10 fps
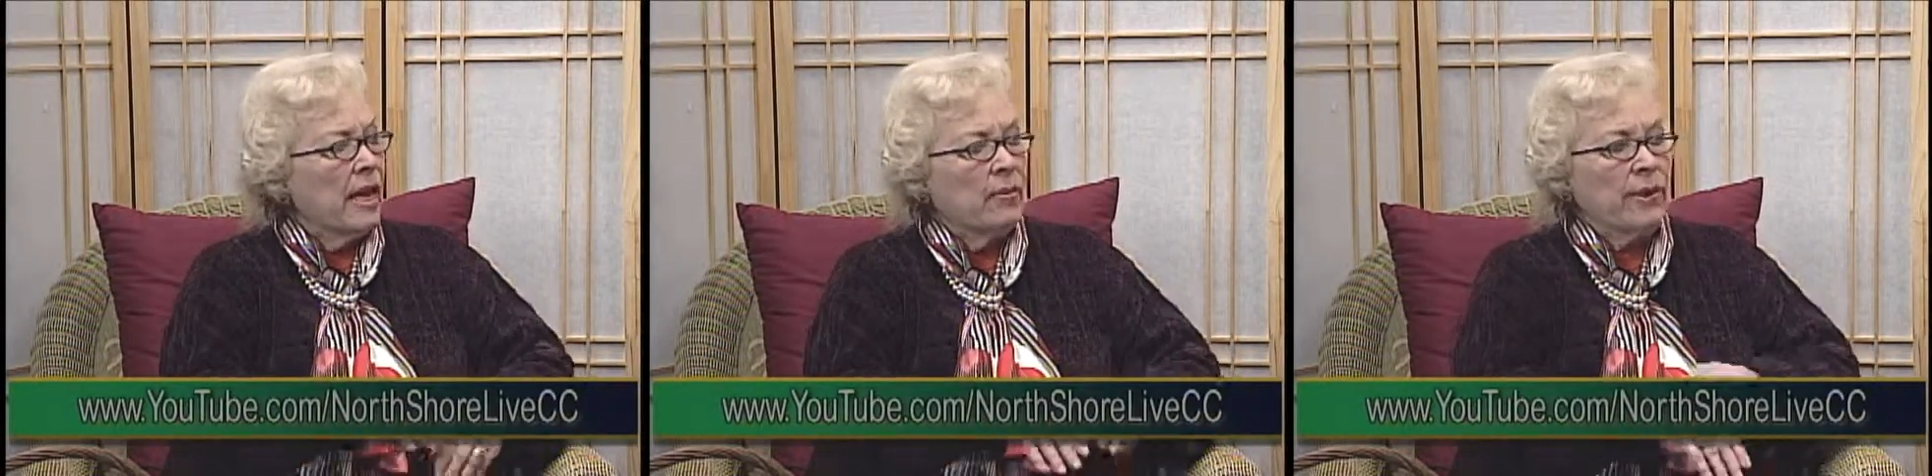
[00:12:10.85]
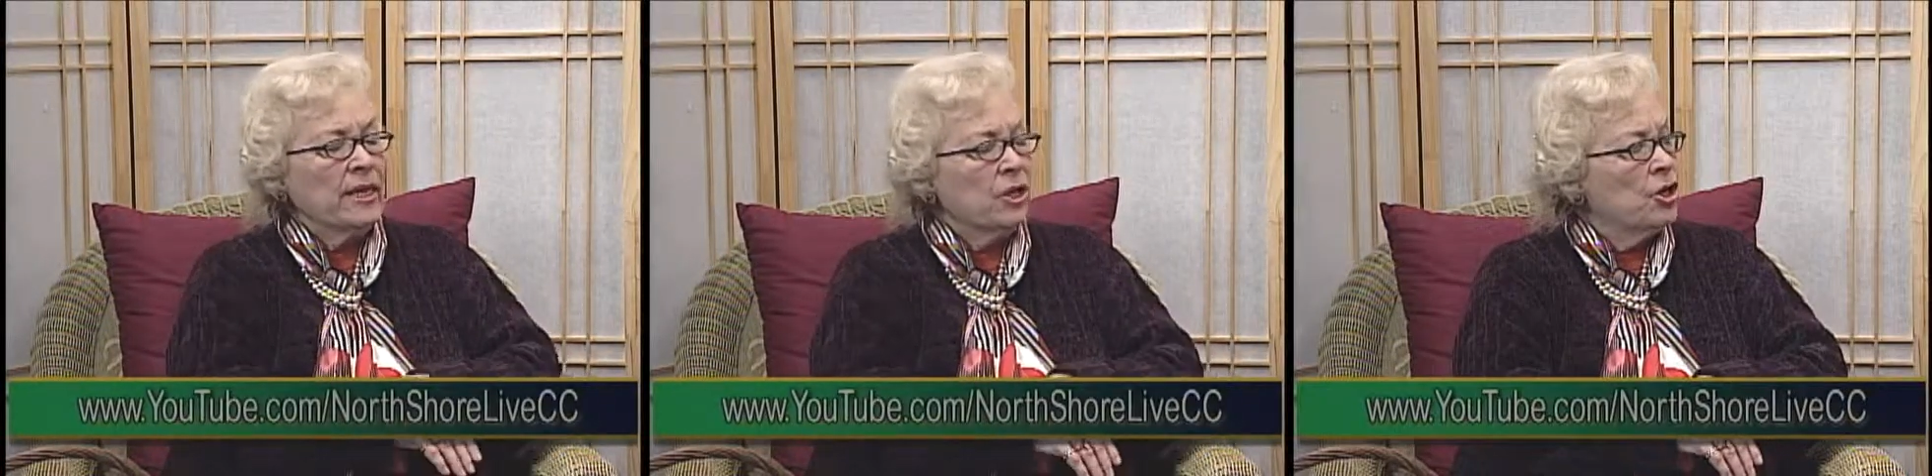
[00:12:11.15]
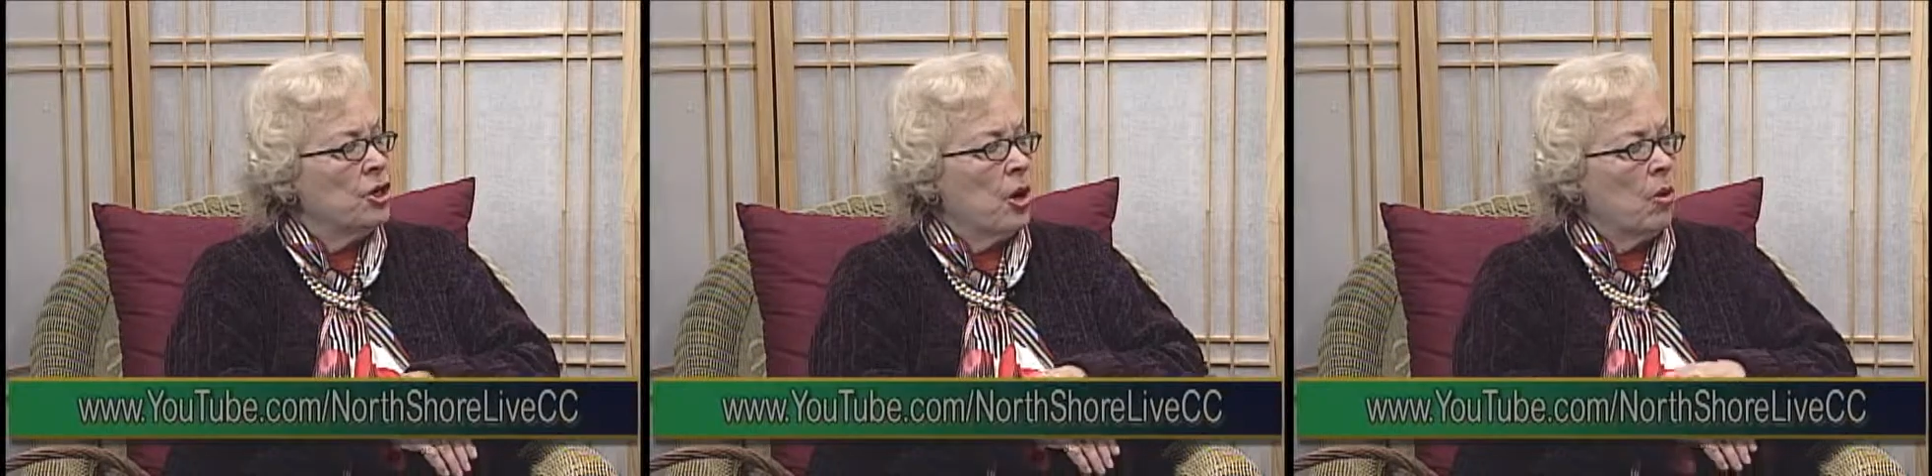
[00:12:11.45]
and we
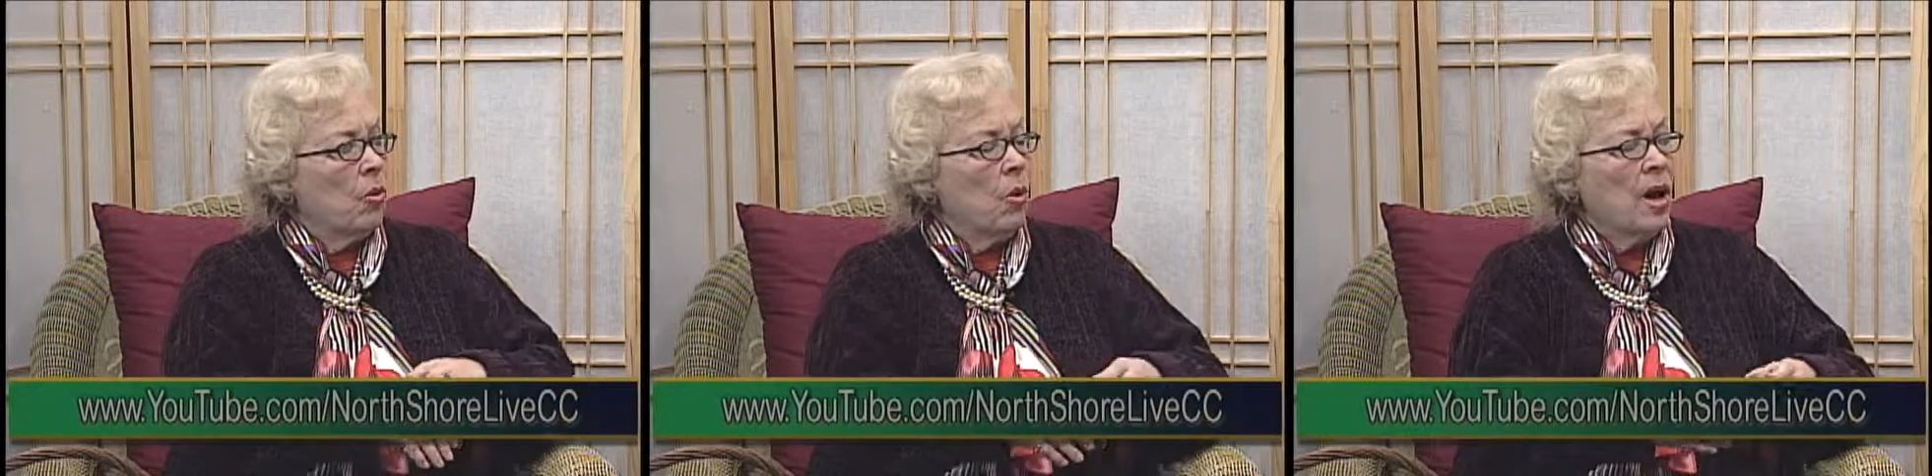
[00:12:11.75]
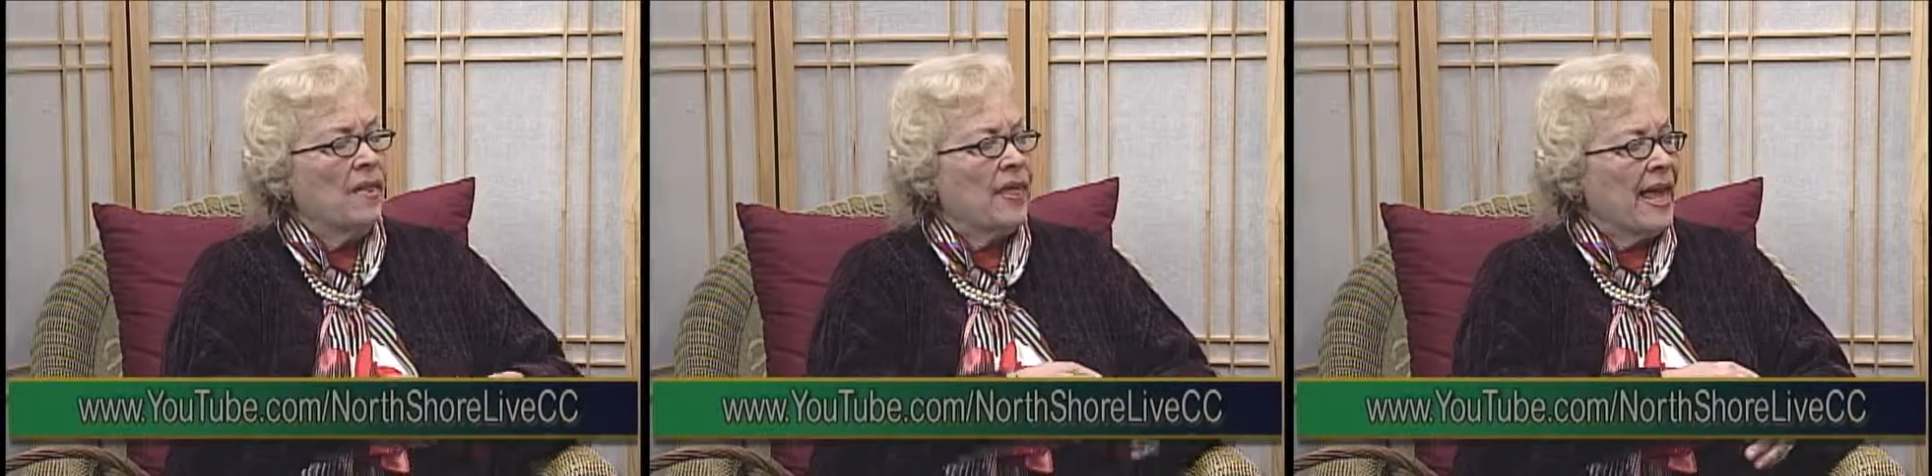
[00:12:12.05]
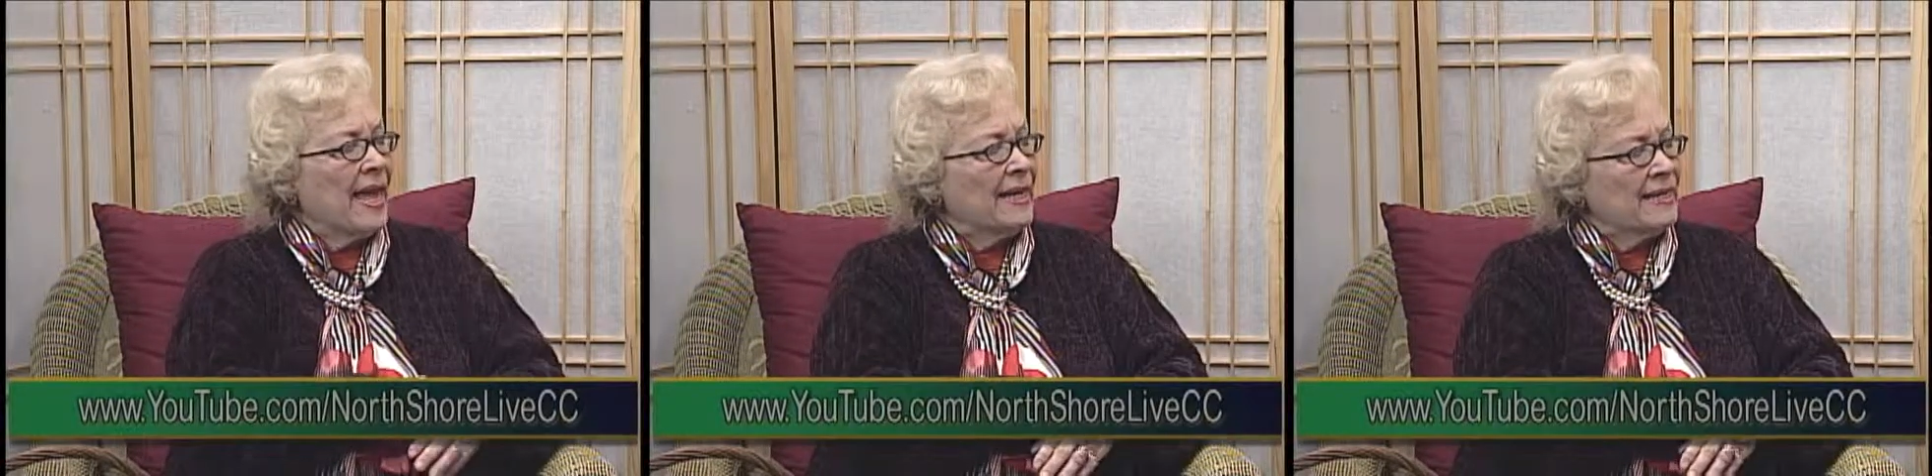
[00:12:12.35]
didn't know they
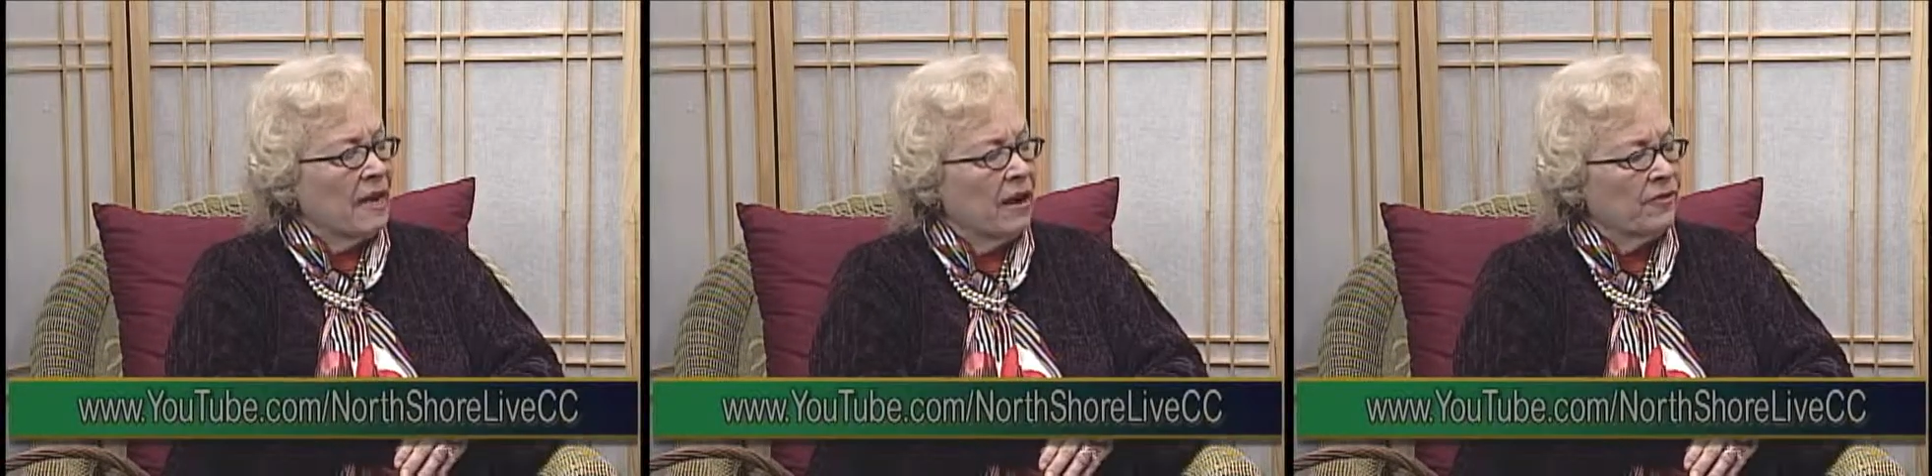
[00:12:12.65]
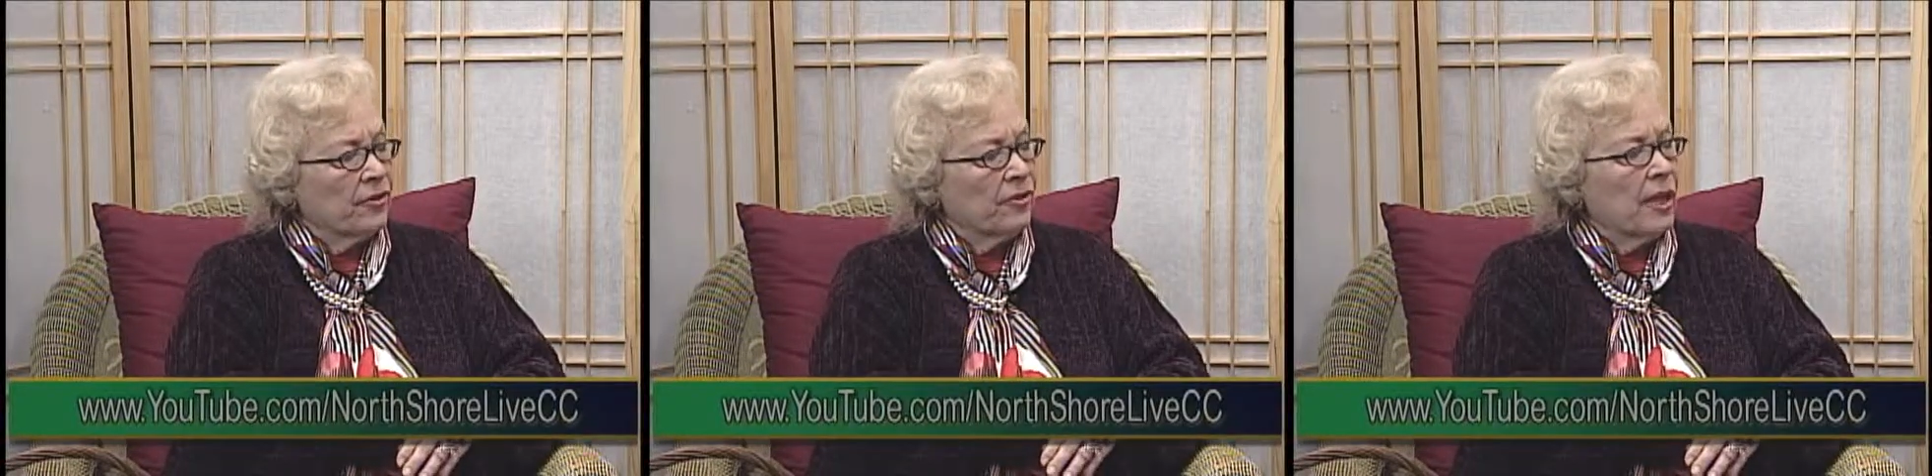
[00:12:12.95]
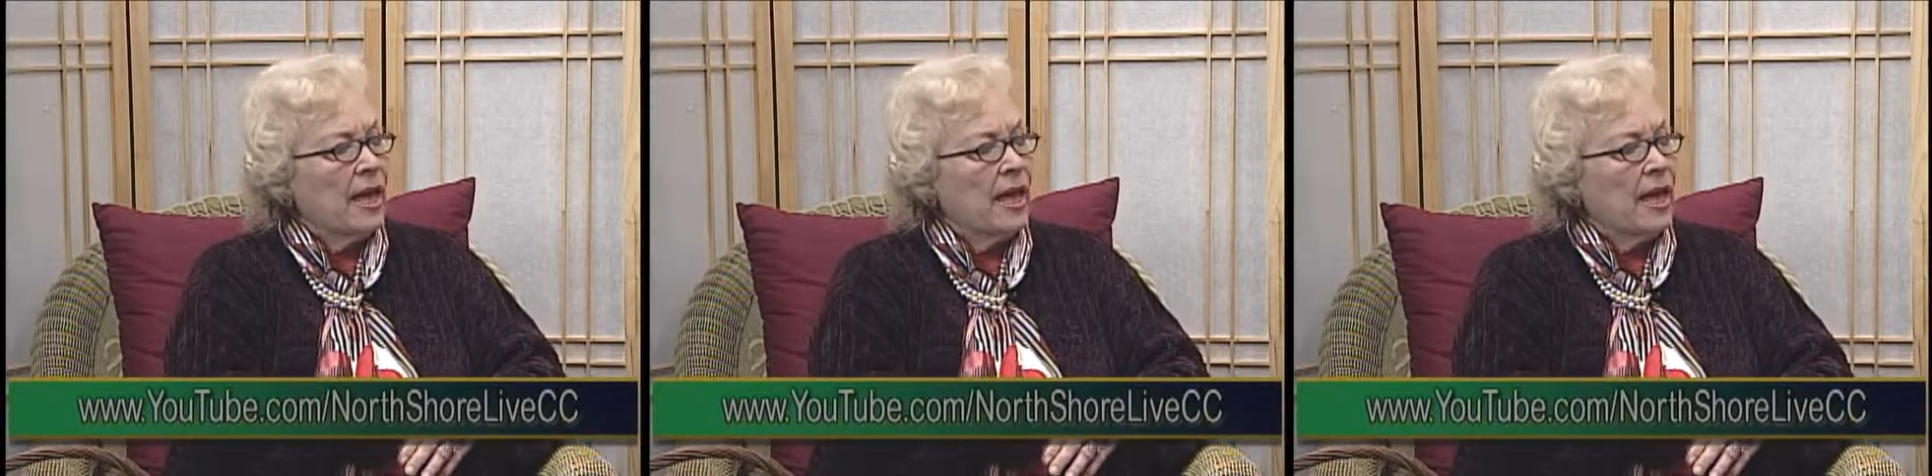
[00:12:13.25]
had it covered